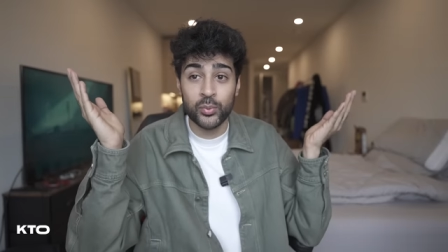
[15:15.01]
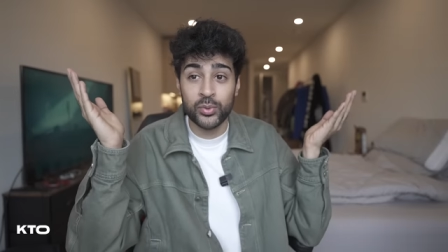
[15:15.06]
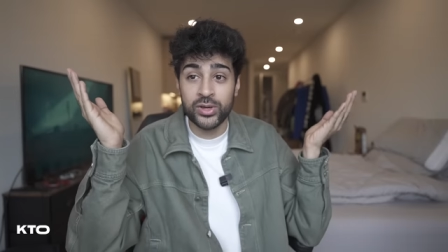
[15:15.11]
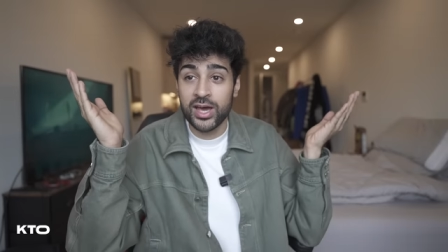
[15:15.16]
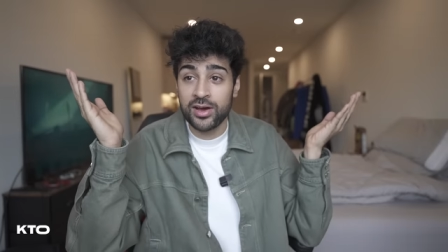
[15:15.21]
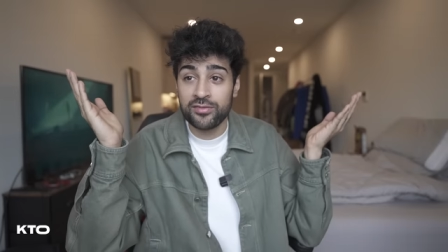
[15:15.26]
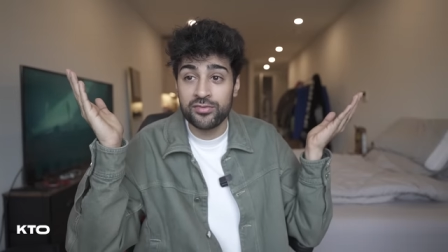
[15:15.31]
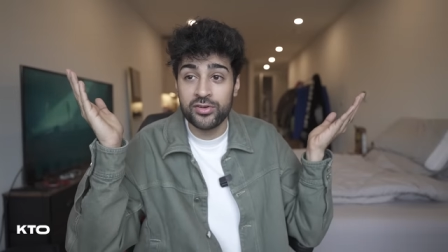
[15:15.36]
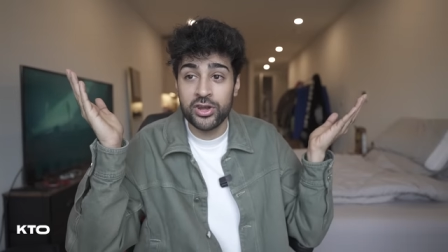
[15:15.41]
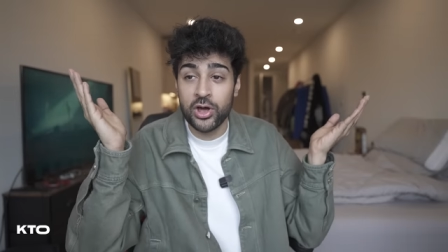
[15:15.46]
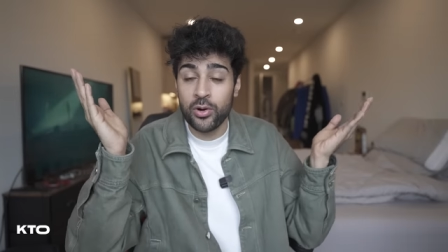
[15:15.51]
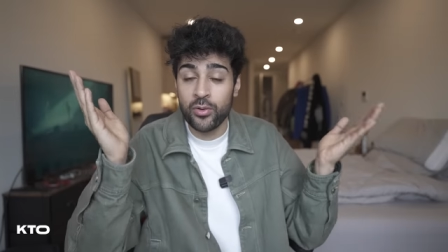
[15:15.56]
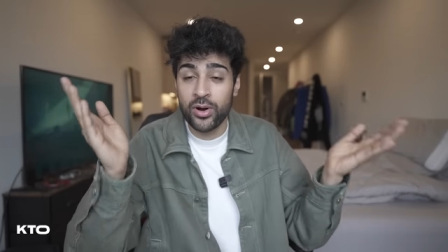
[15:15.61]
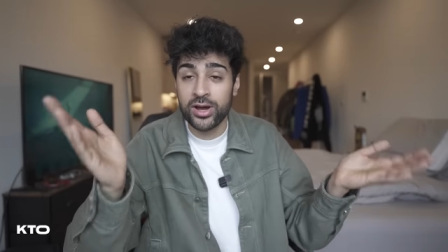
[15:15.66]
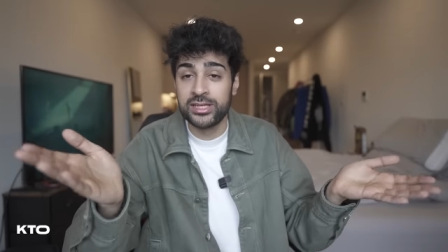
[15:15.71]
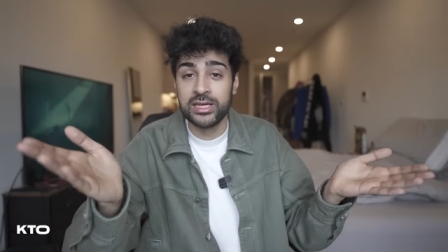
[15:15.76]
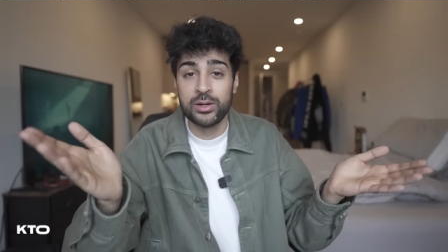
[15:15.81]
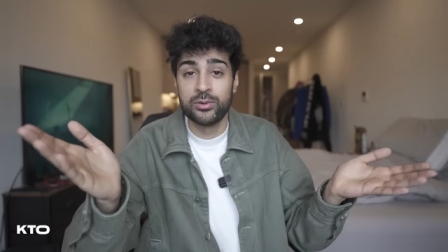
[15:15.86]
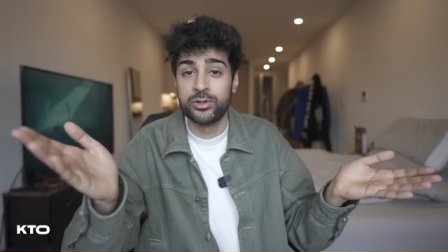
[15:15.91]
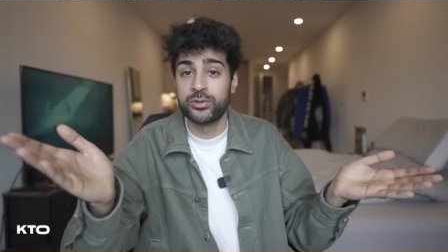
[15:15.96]
we have no
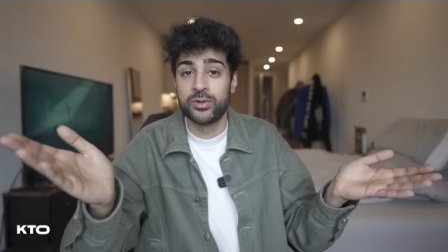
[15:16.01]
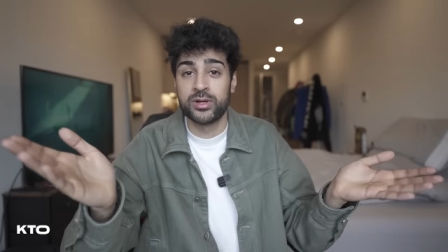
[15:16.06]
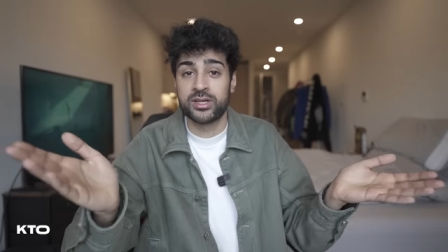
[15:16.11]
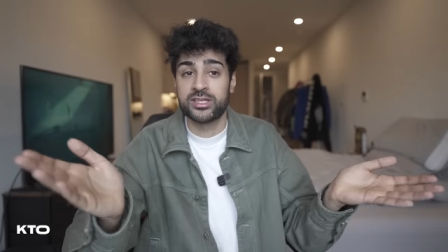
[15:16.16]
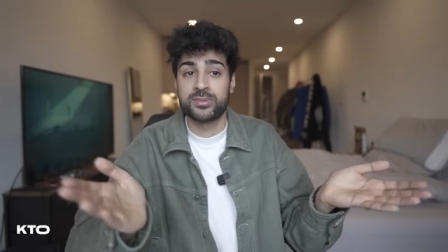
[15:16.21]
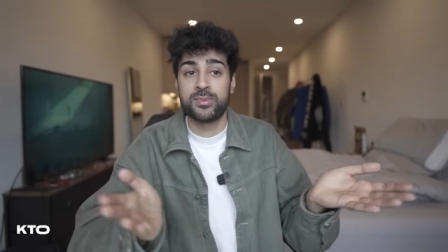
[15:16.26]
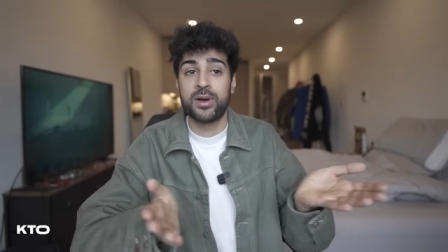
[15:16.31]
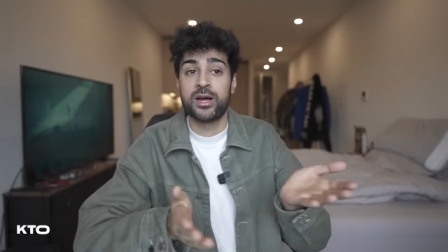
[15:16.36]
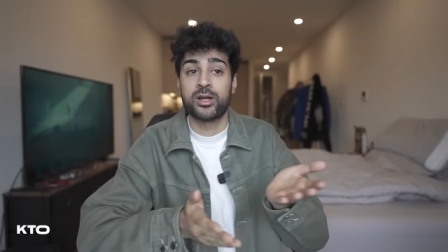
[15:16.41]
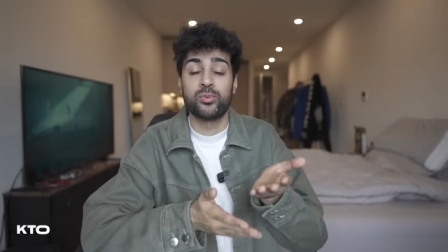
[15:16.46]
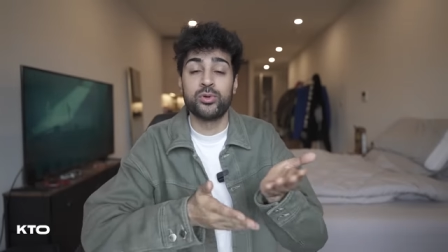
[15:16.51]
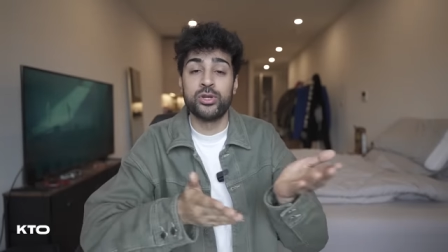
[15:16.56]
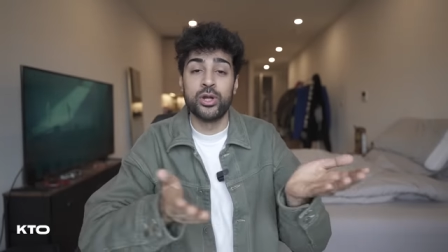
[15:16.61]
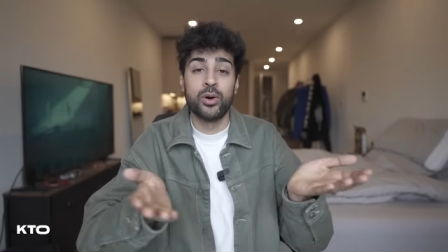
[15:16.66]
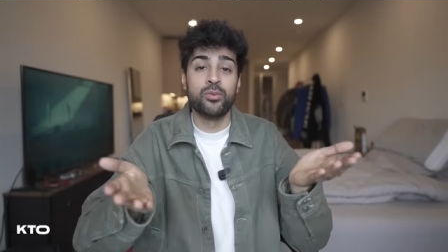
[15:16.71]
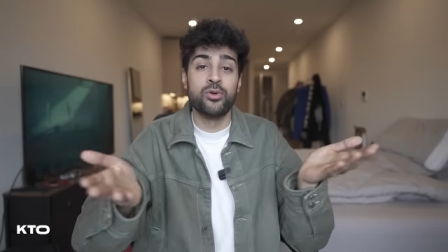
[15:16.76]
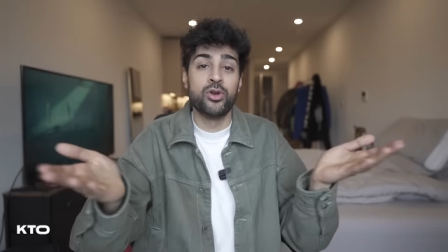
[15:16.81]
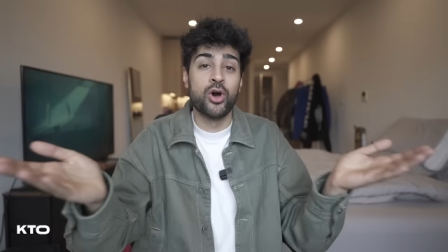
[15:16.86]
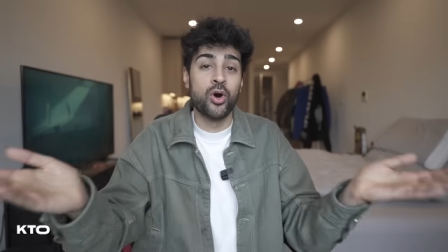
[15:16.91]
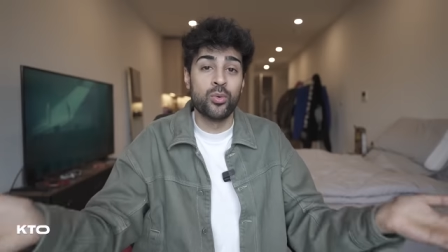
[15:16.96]
idea what to expect. We
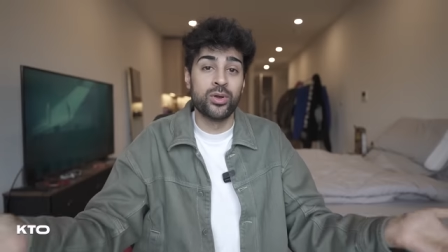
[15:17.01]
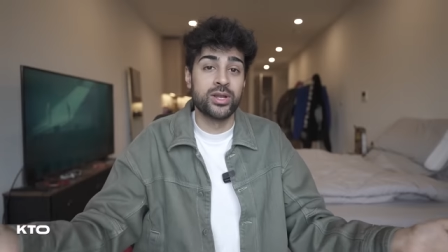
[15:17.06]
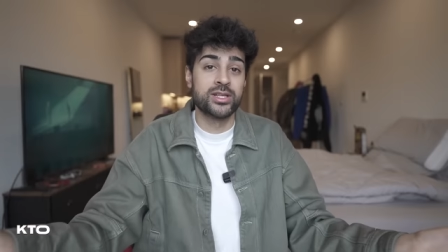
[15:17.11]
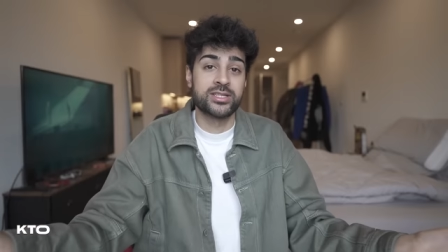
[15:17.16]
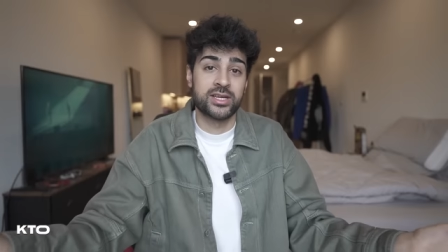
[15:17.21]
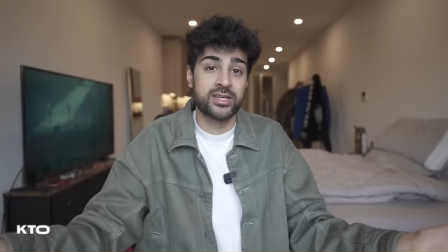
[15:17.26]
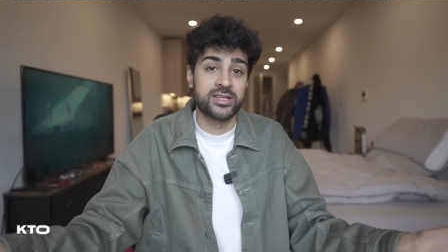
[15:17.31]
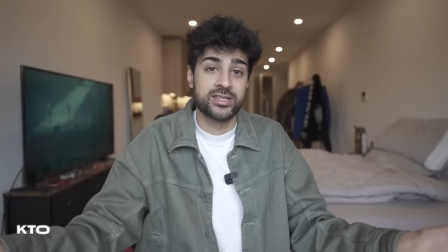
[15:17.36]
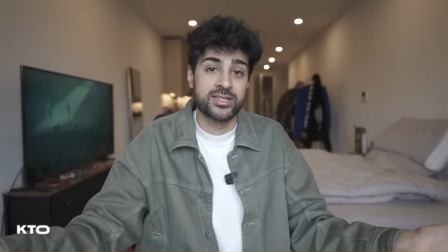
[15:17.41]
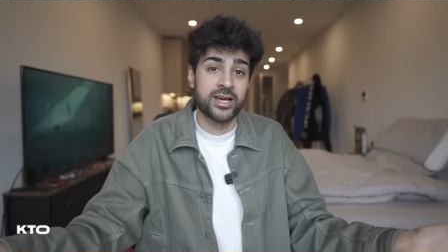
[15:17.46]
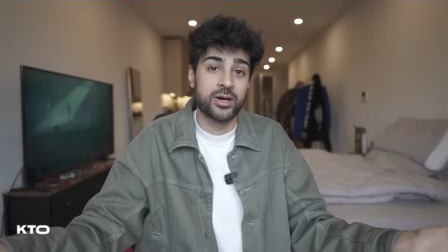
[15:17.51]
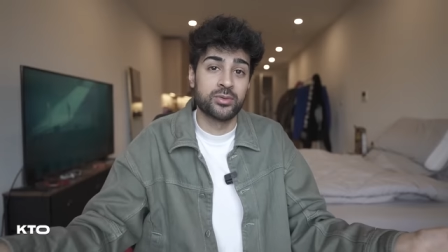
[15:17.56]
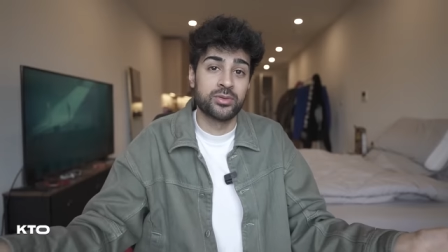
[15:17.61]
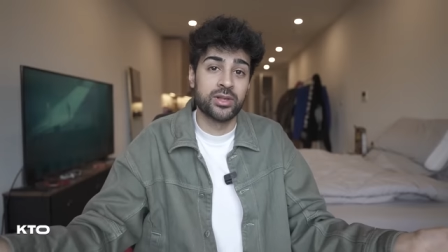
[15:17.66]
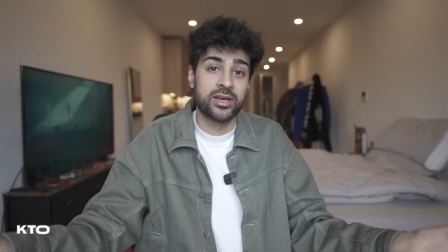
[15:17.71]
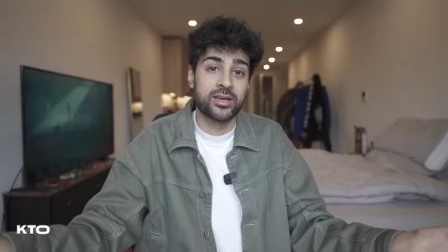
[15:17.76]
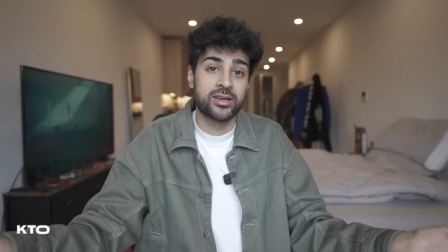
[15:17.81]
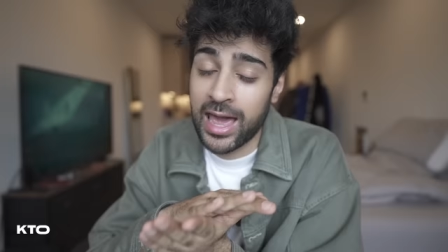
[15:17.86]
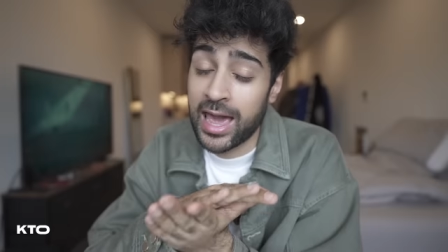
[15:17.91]
don't know what it's gonna sound like.